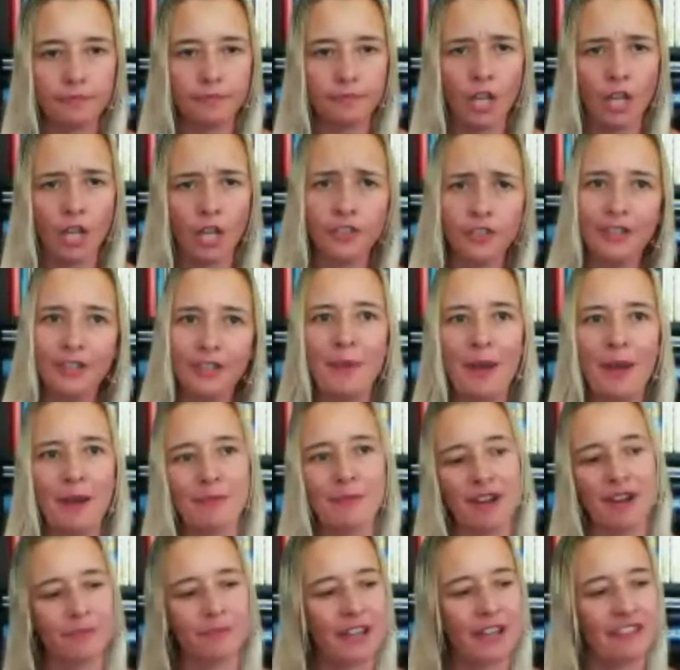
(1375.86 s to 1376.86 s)
I'll tell you
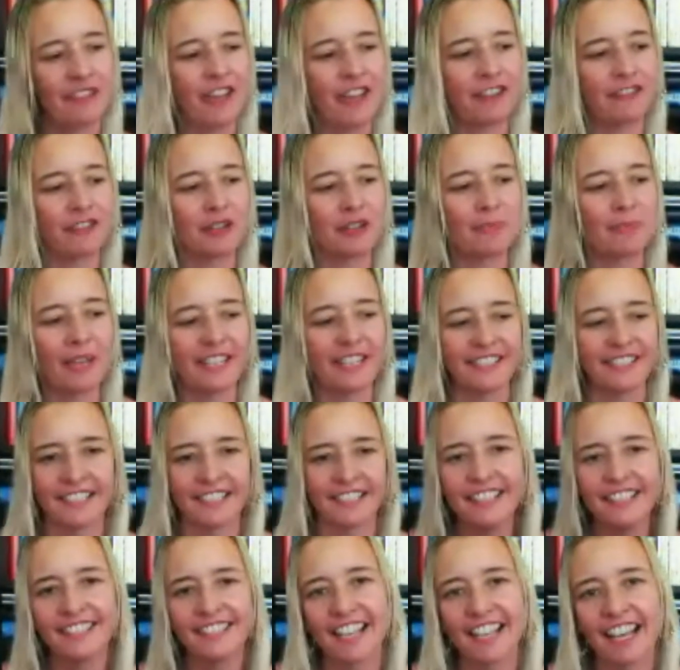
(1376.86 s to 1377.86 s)
about one of my favourite
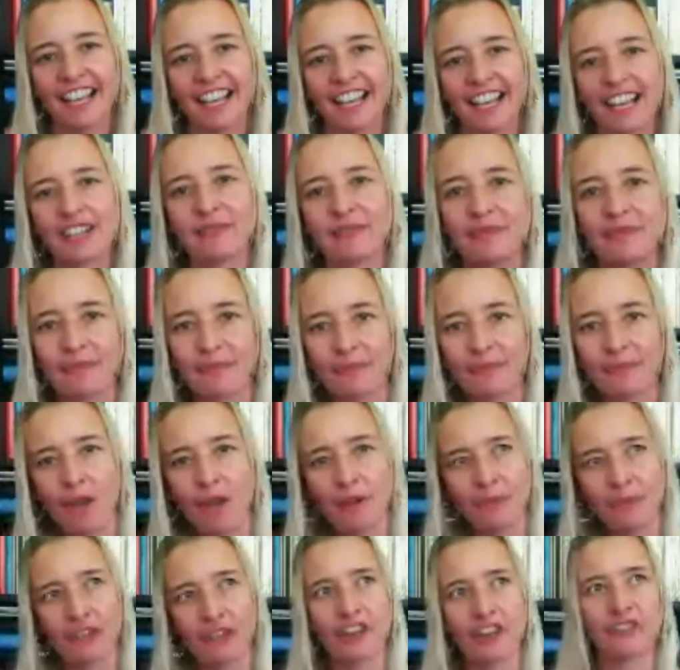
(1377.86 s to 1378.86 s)
pieces. One
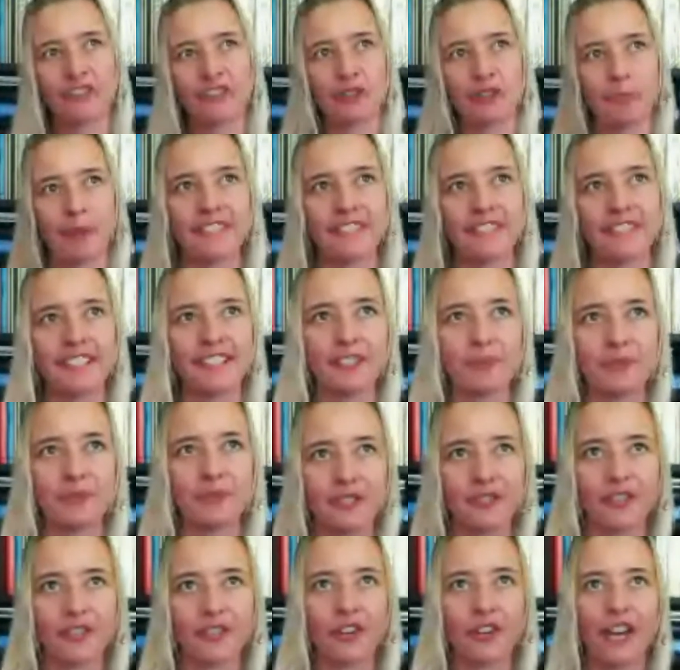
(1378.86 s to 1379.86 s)
of my favourite pieces was
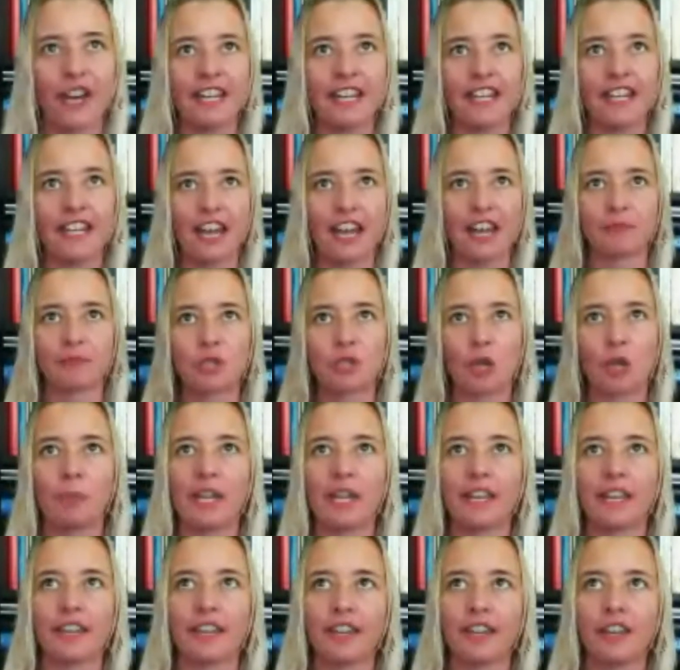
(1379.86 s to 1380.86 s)
for a
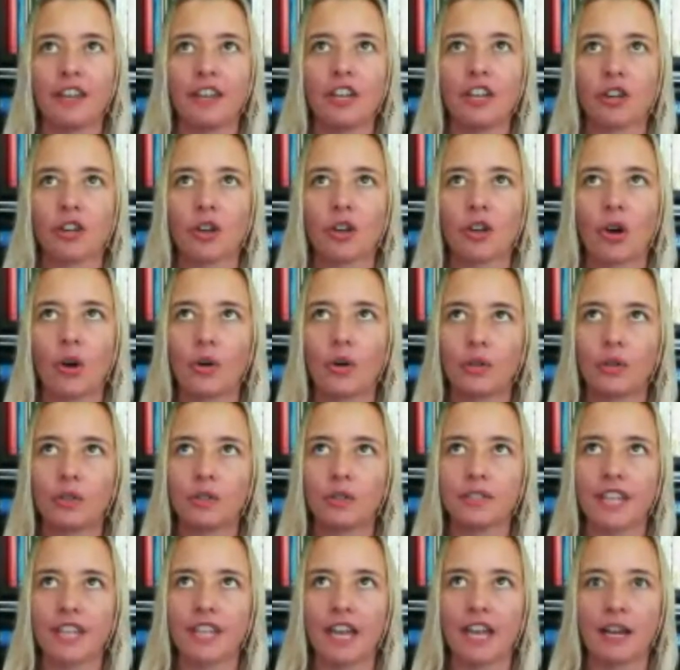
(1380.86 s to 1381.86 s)
topic called
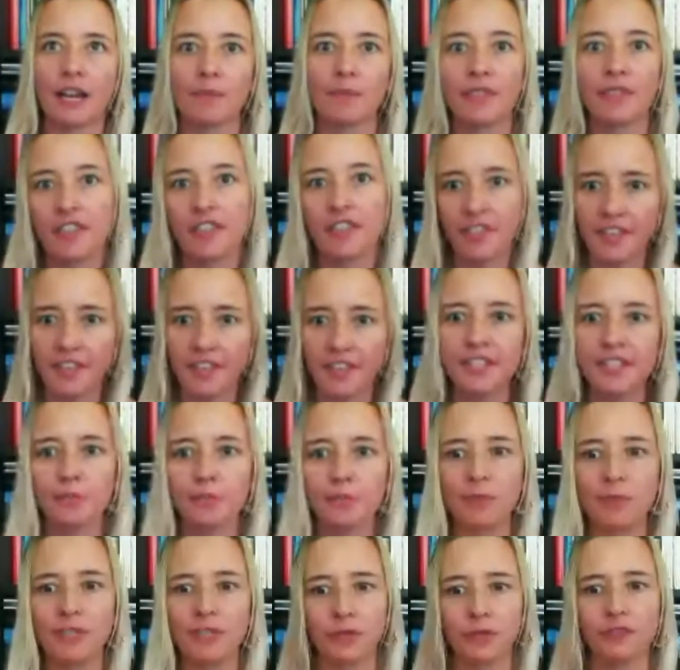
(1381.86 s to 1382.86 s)
The Things We
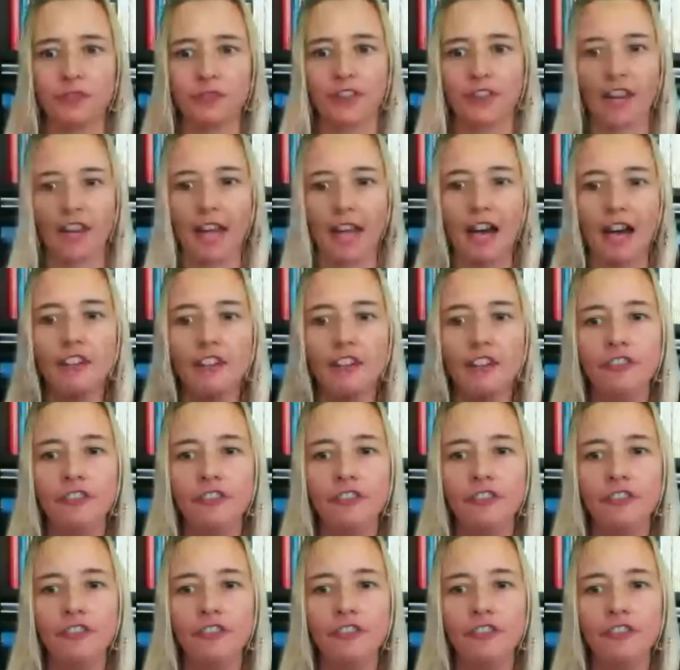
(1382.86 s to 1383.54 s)
Do for Love.